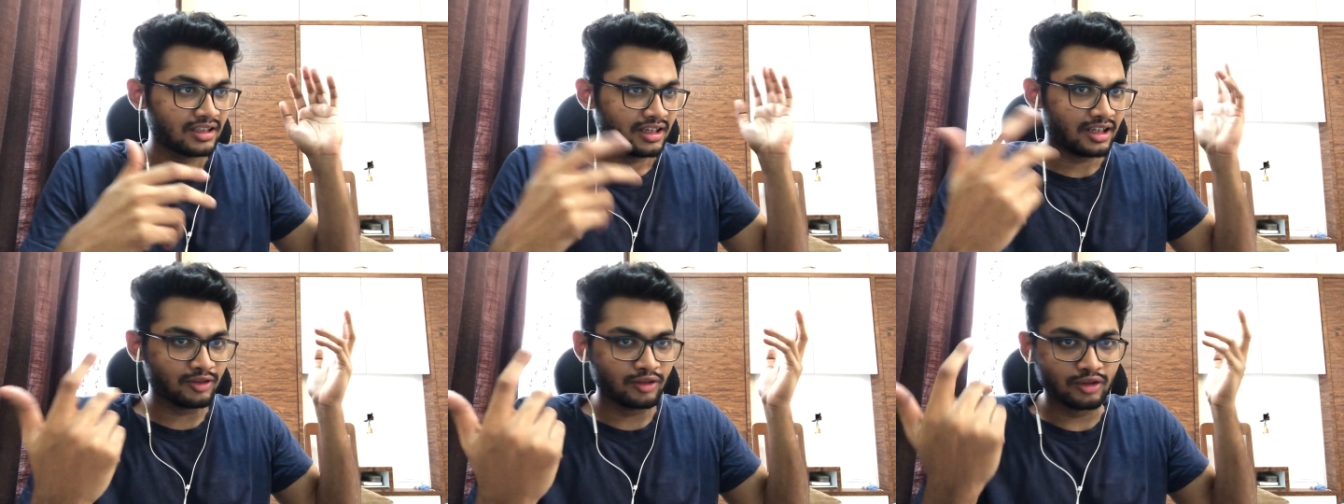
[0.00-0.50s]

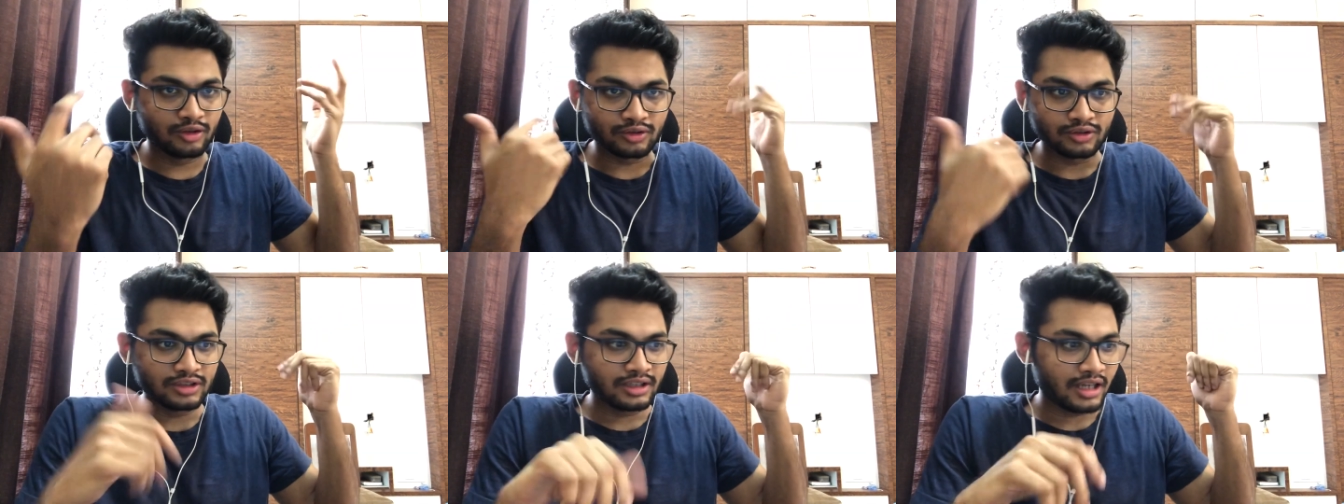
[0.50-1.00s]
I don't
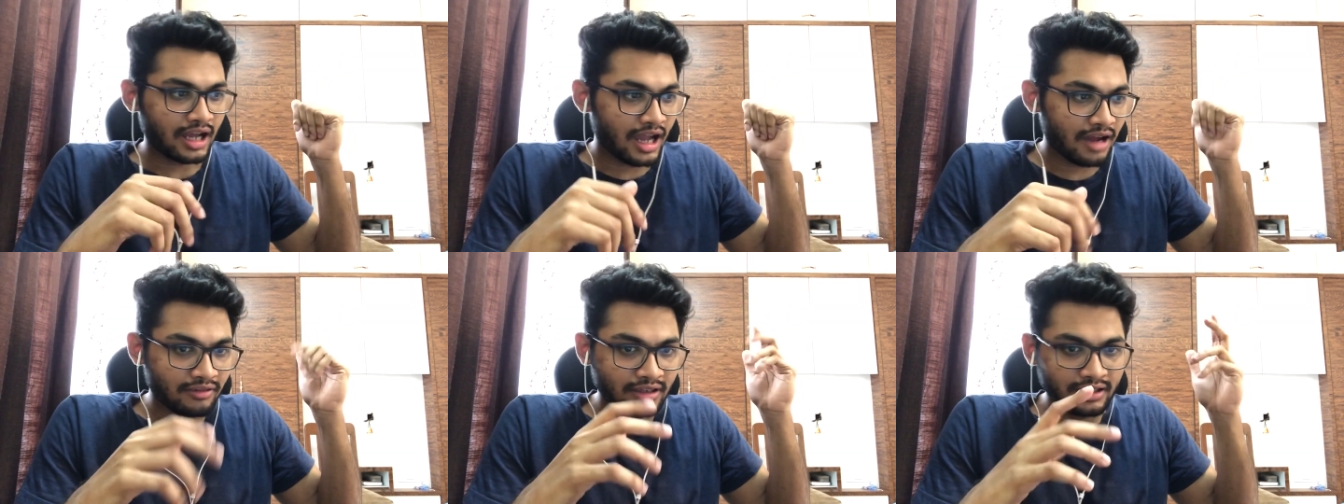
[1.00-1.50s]
know. I
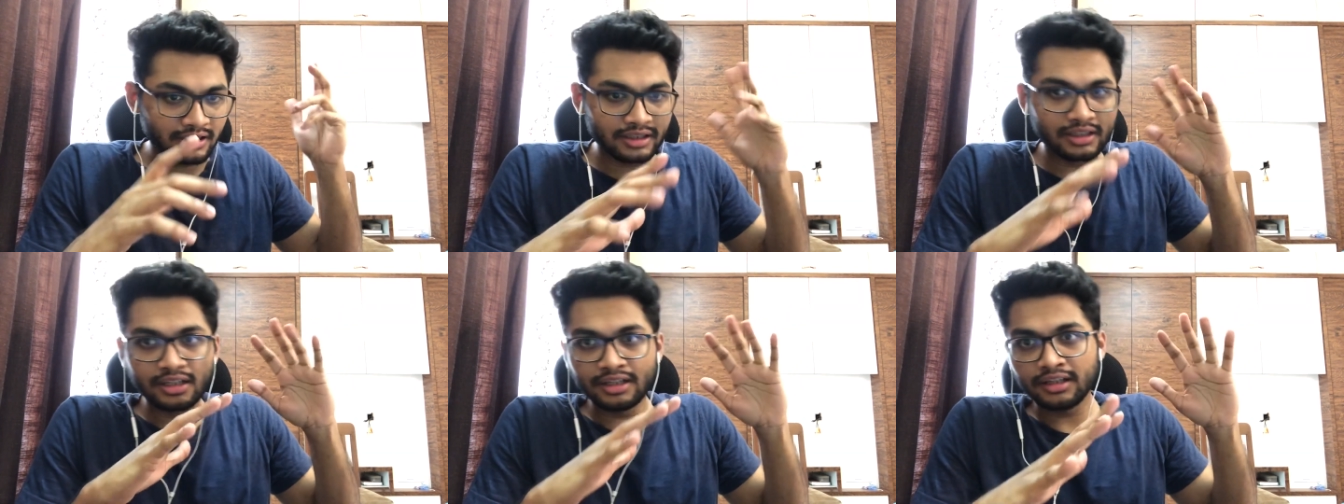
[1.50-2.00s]
haven't
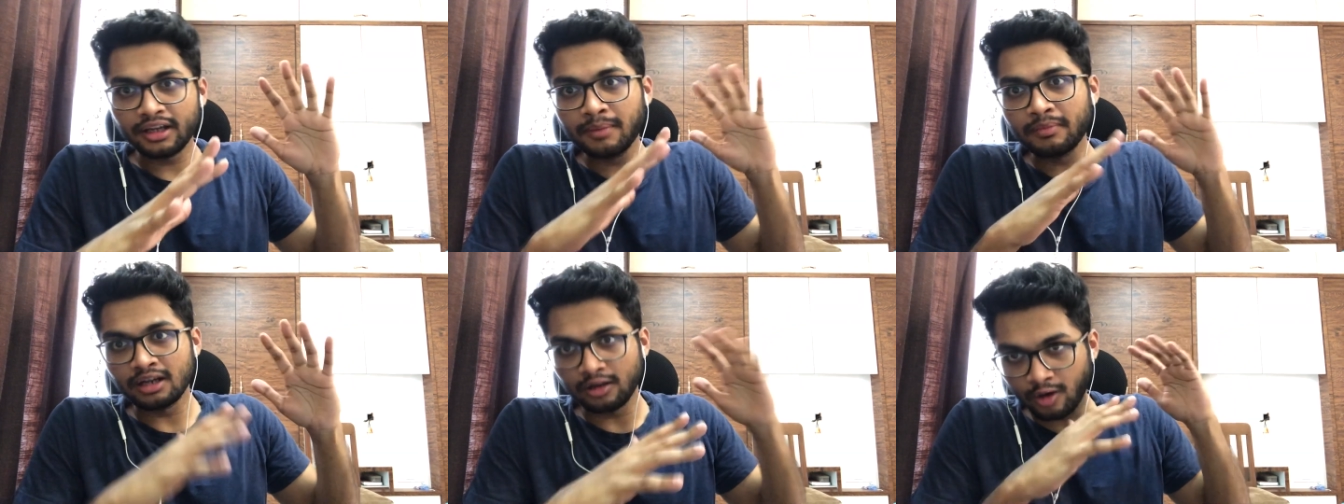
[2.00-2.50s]
heard
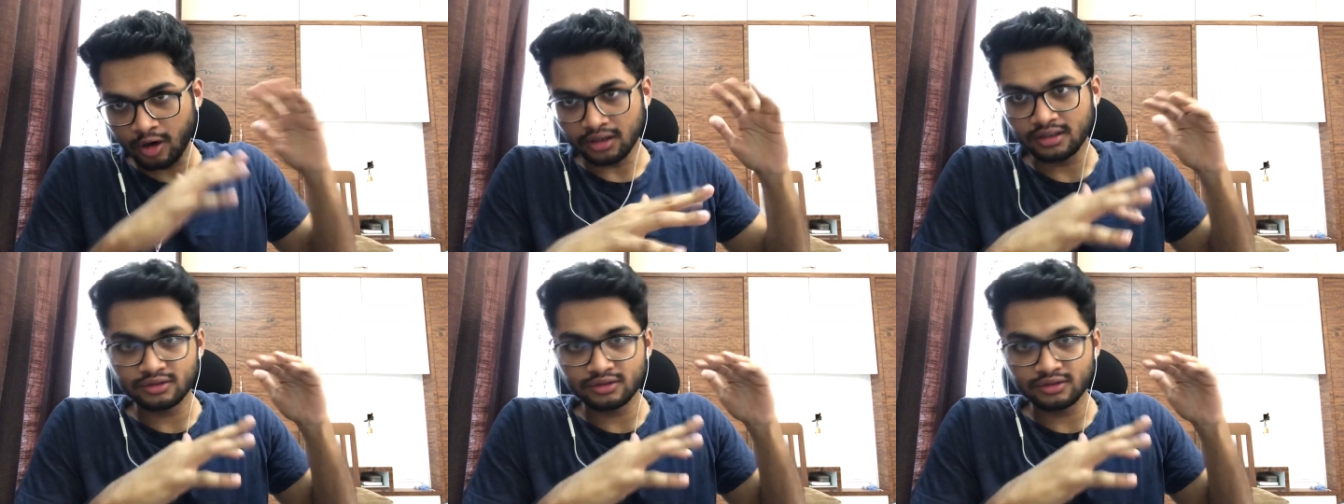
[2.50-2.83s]
him a lot,